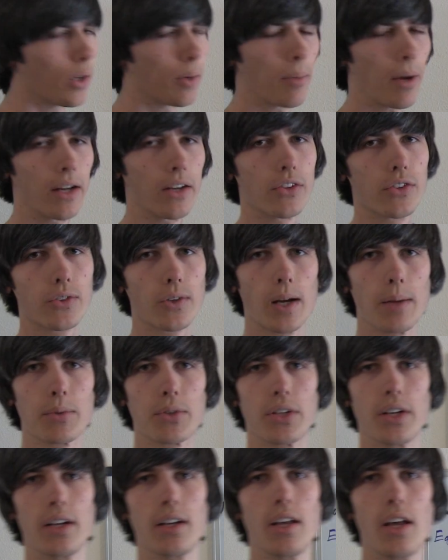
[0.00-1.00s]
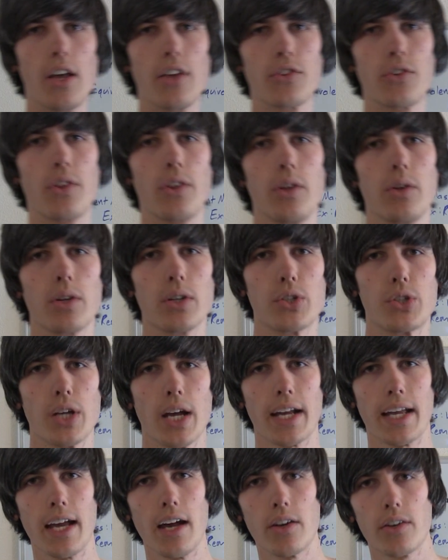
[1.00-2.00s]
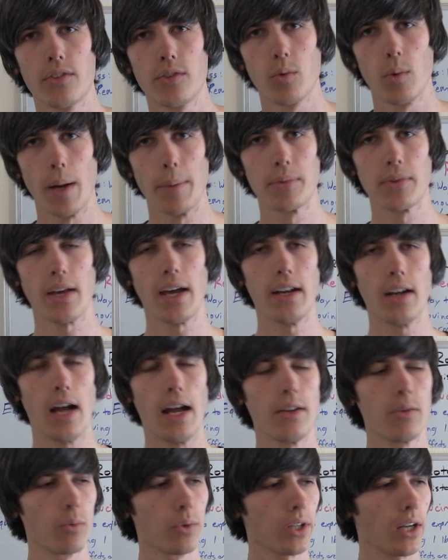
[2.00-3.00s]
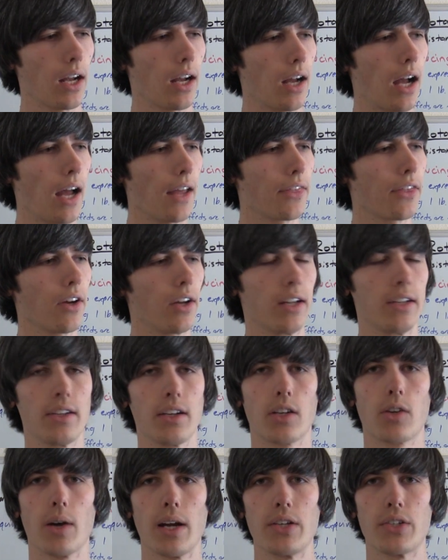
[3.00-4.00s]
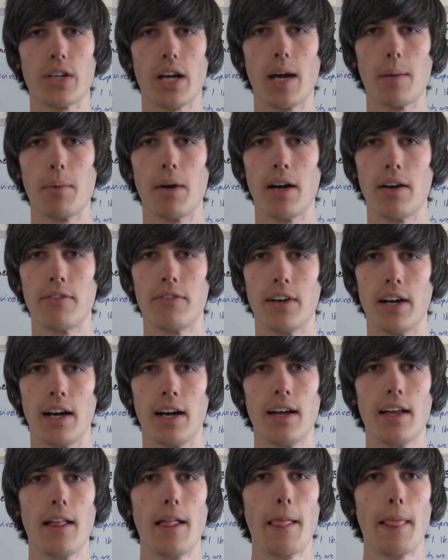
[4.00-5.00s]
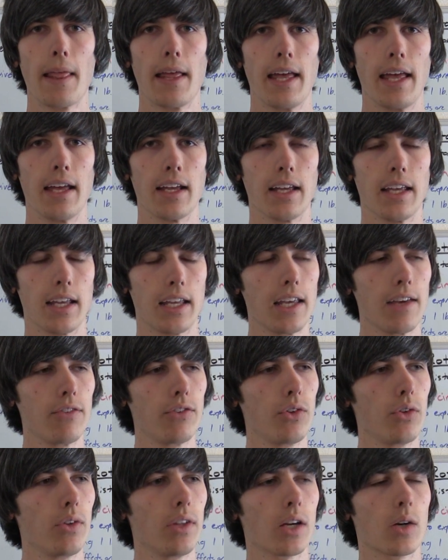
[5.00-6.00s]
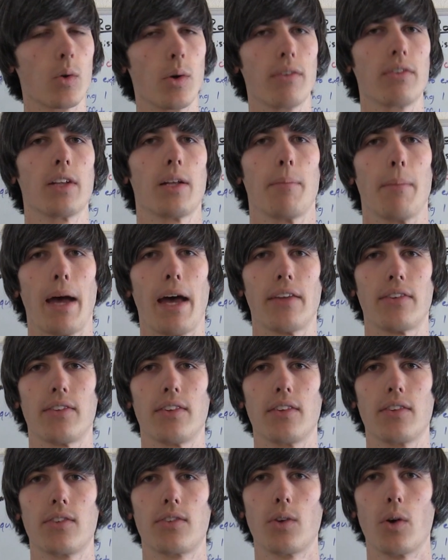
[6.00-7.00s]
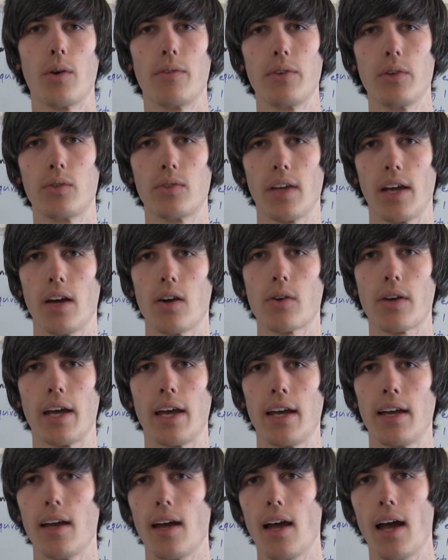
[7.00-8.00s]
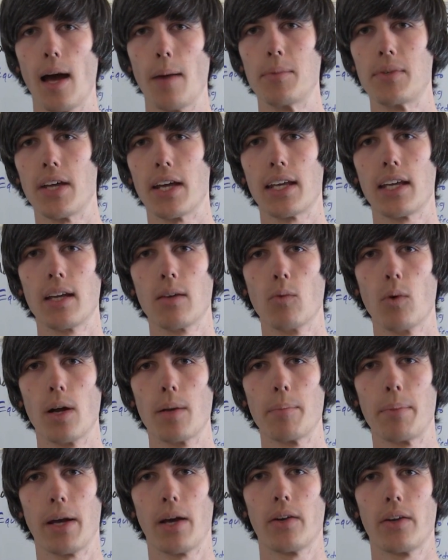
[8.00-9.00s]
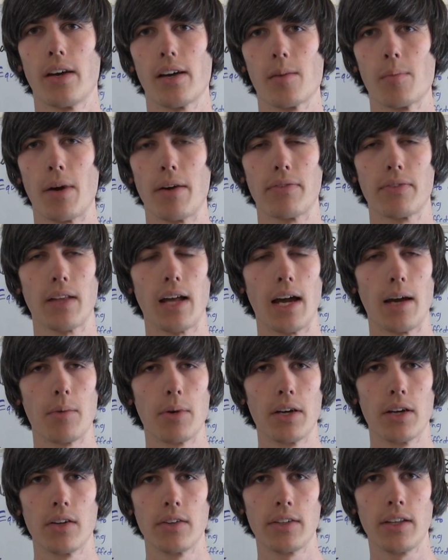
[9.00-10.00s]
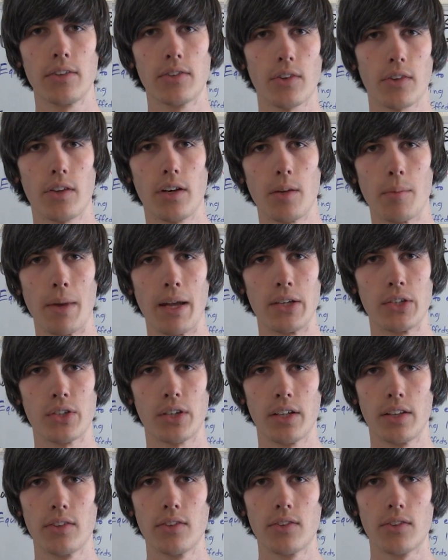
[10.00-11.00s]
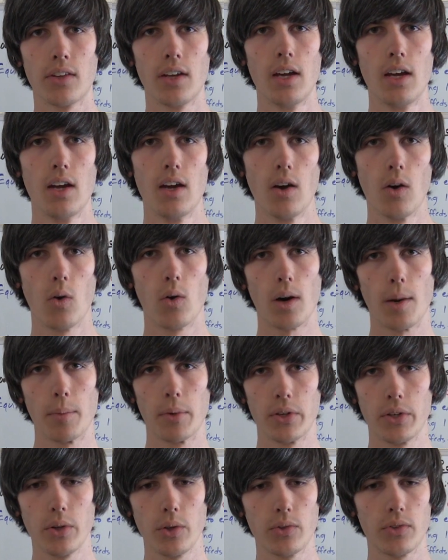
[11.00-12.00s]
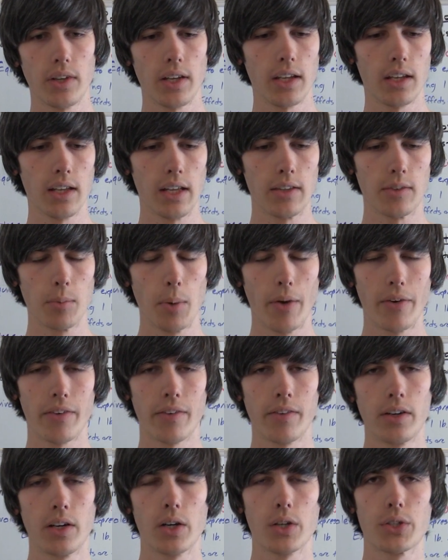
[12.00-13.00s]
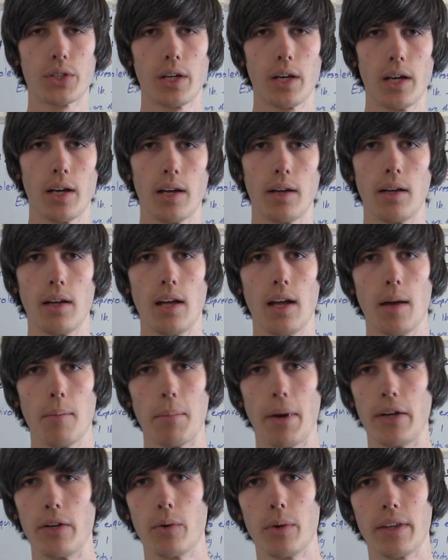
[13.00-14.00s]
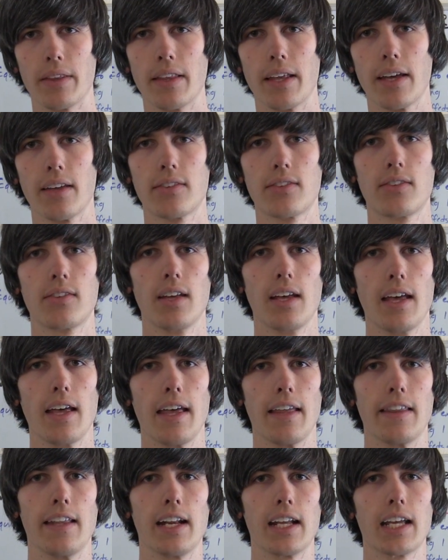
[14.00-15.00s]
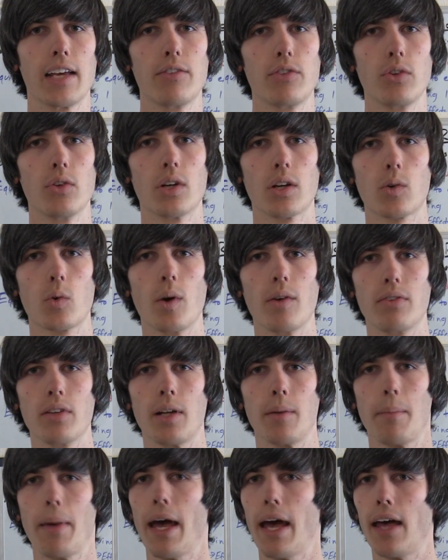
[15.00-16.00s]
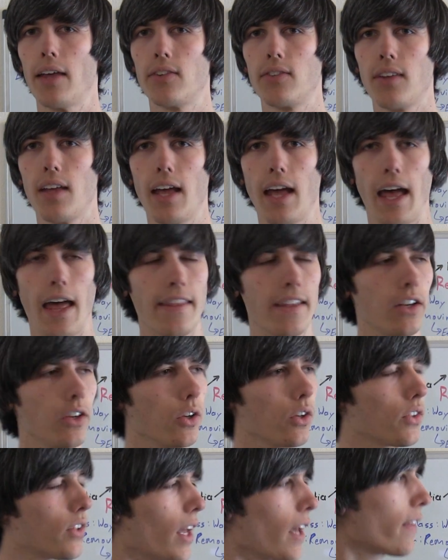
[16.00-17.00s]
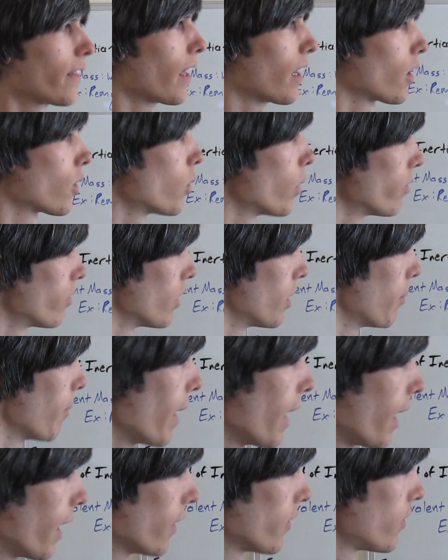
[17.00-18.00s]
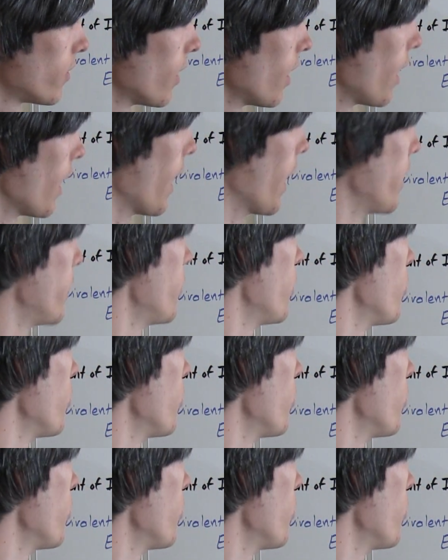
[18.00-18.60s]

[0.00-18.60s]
in my description so that you can check out is a website I thought it did a great job of. It gives you the equivalent masses. So if you say, okay, I'm taking 1 pound out of my flywheel and these are the dimensions, or I'm reducing its moment of inertia by doing this, then it gives you an equivalent mass. And then you can take that equivalent mass and